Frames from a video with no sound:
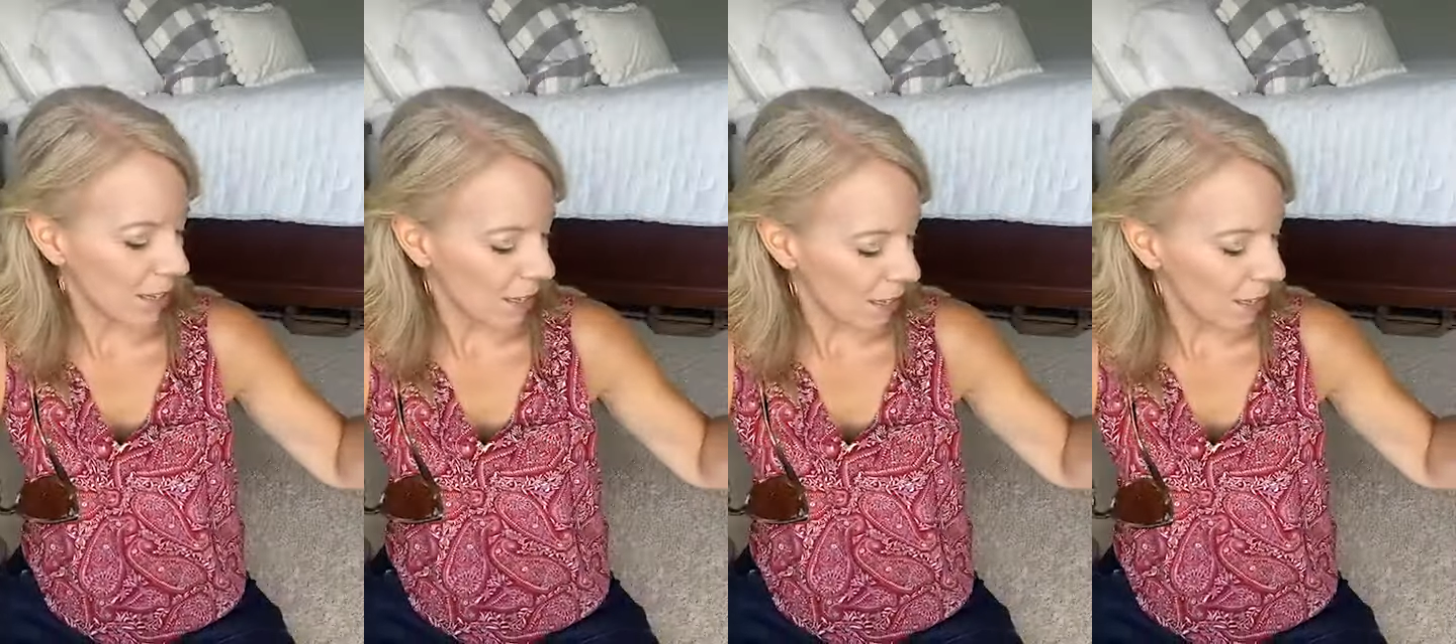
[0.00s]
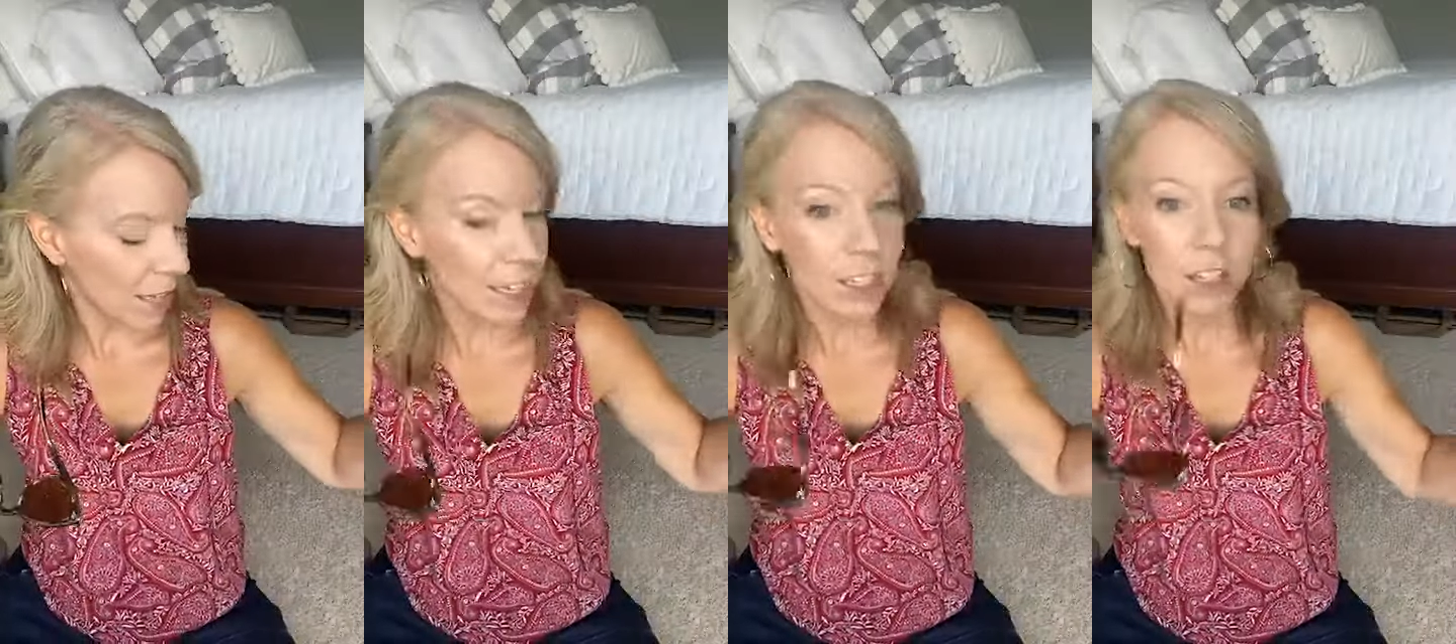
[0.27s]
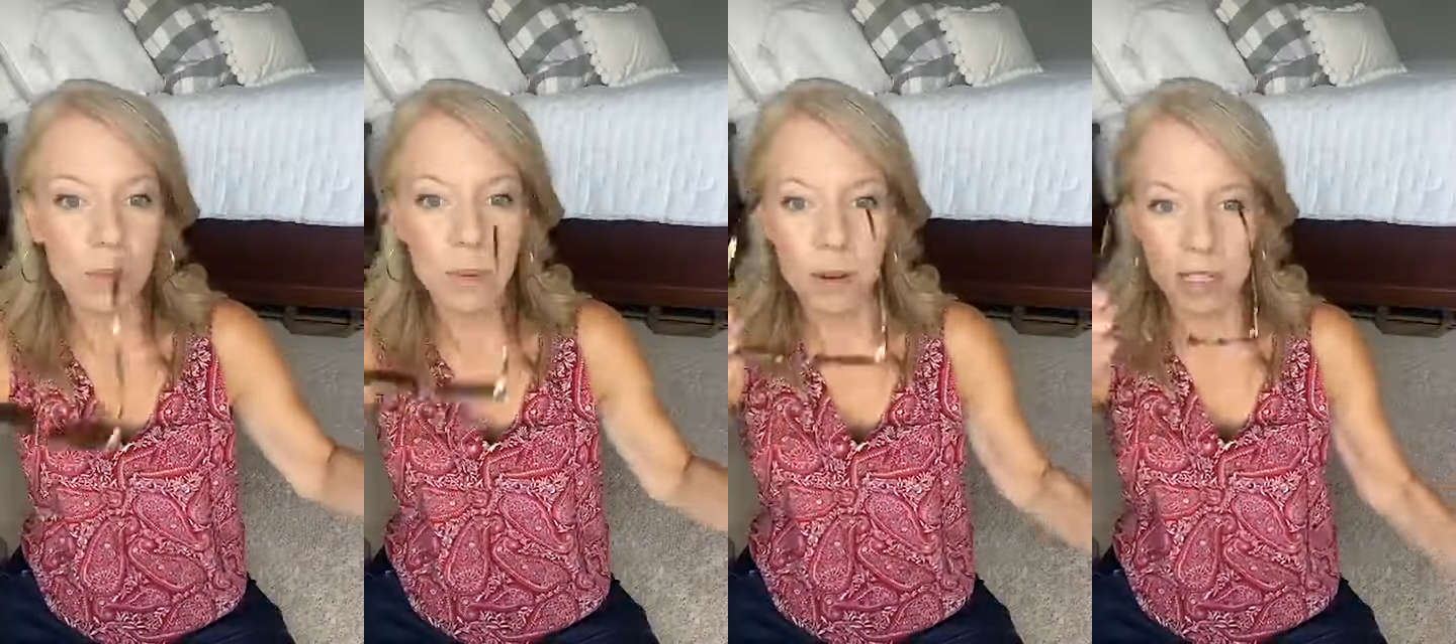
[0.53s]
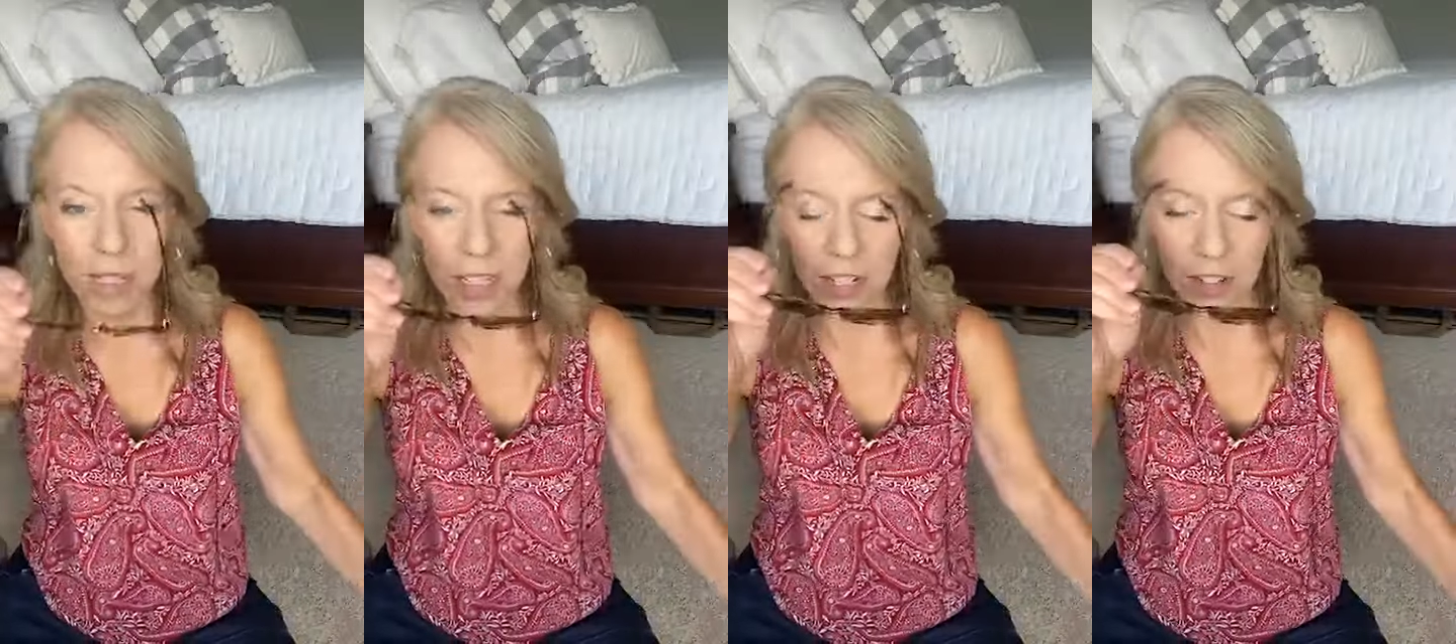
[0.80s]

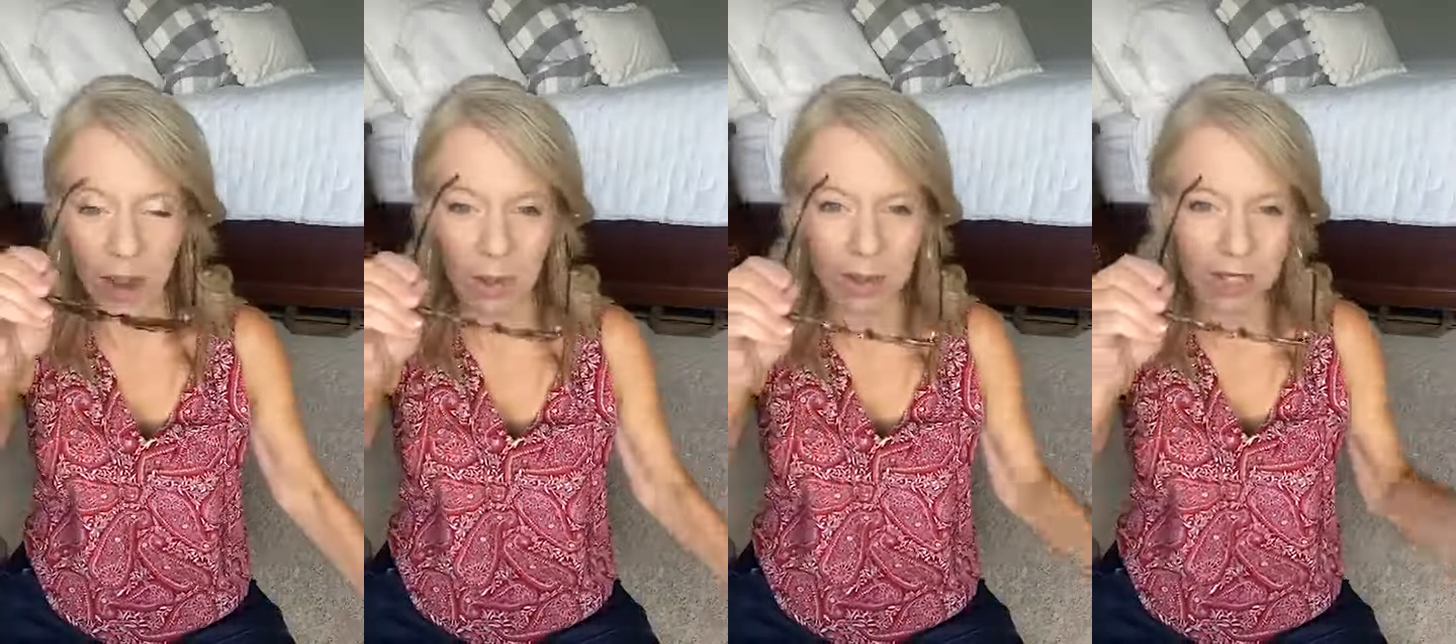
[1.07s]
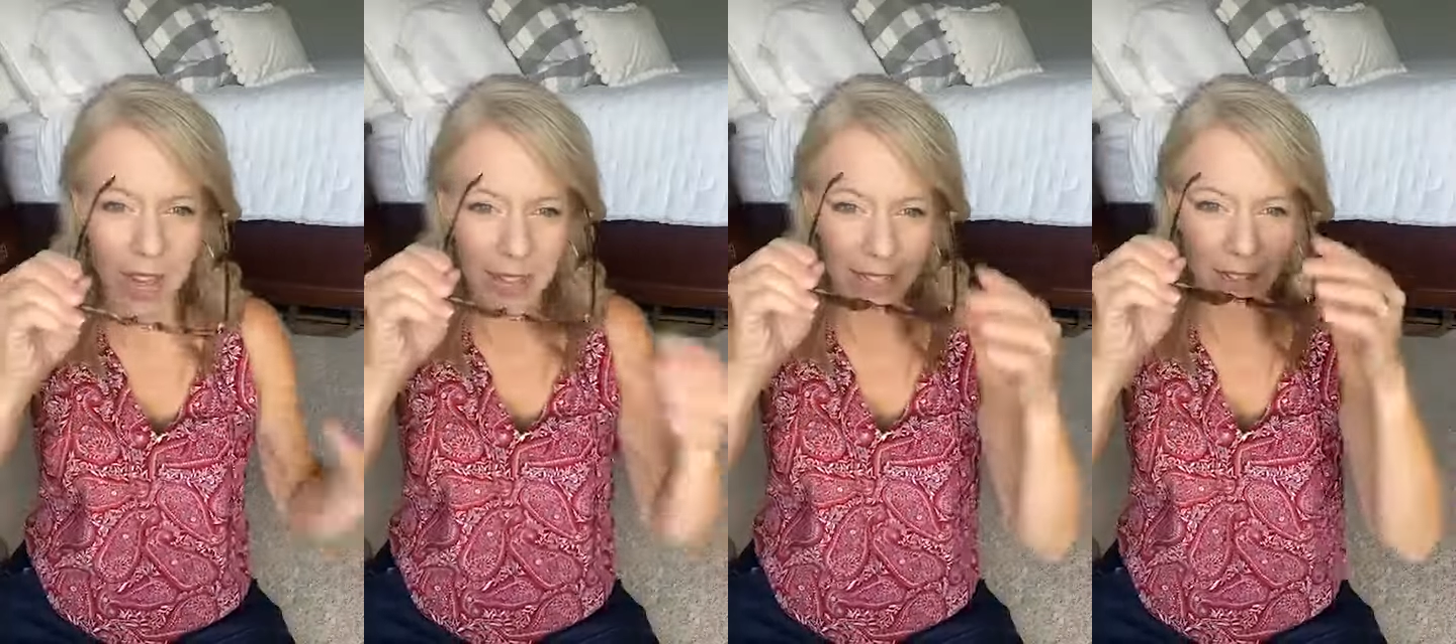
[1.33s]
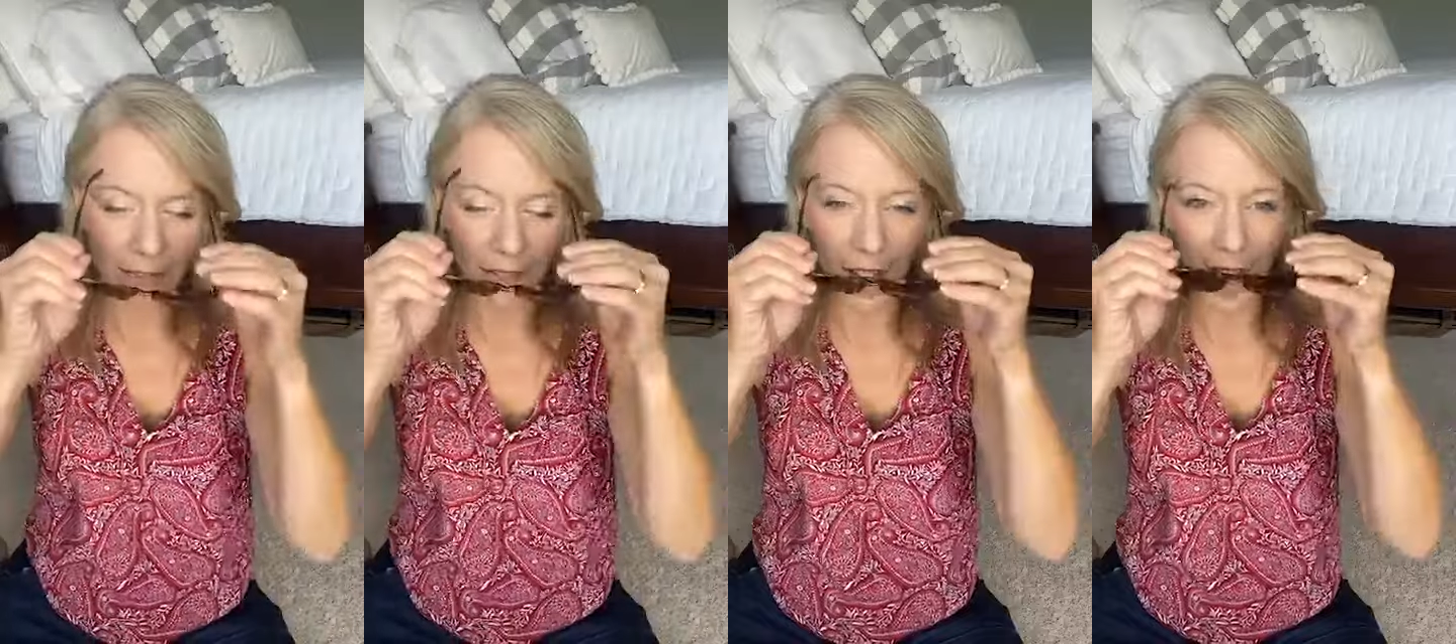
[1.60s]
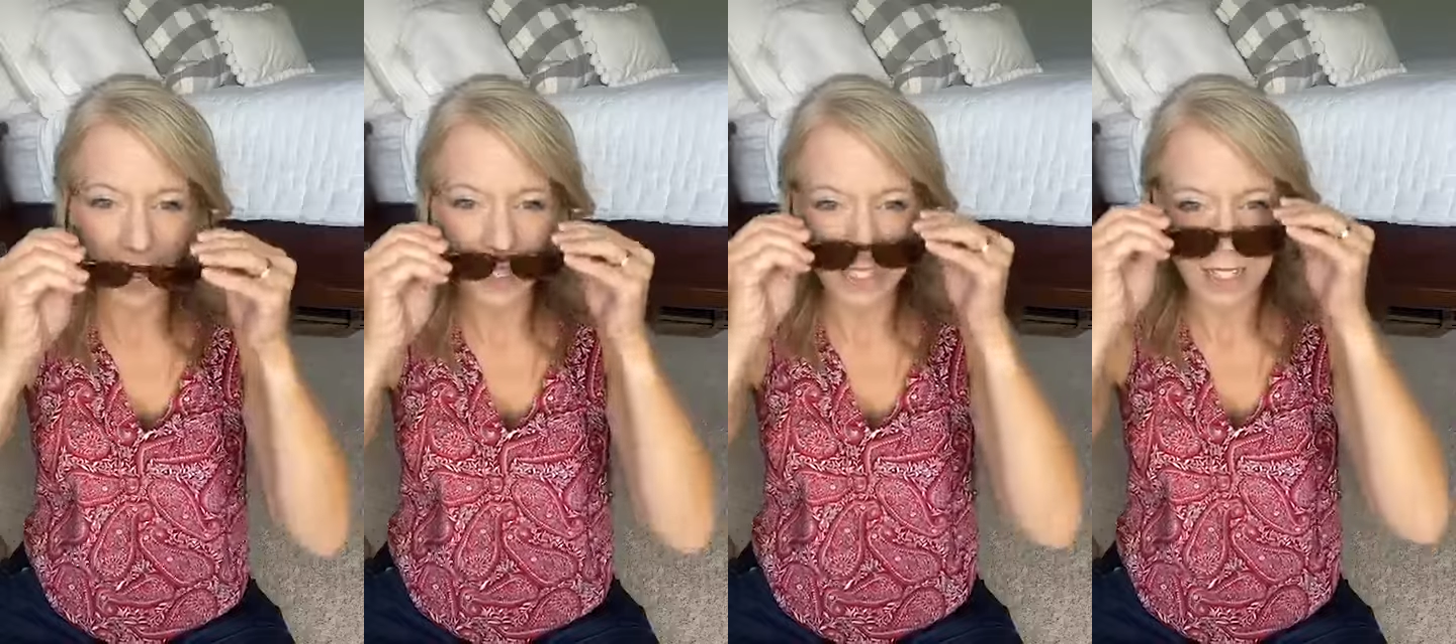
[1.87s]
striped
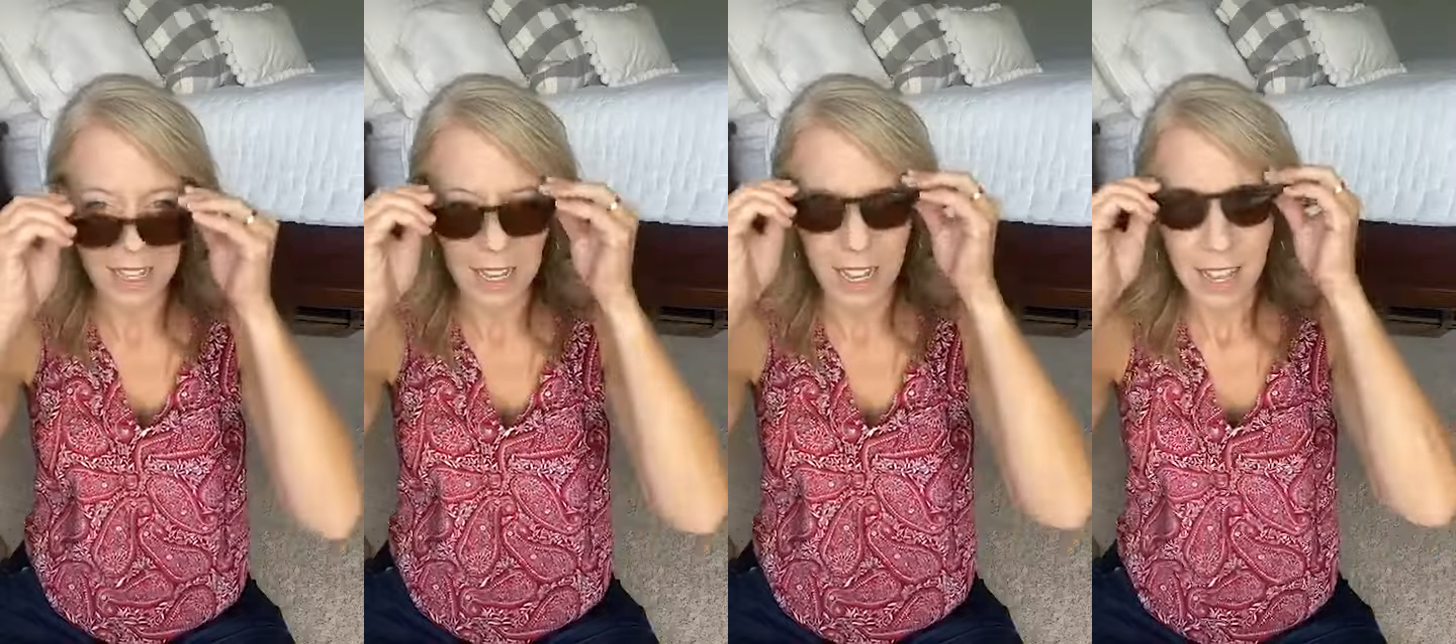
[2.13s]
sassafras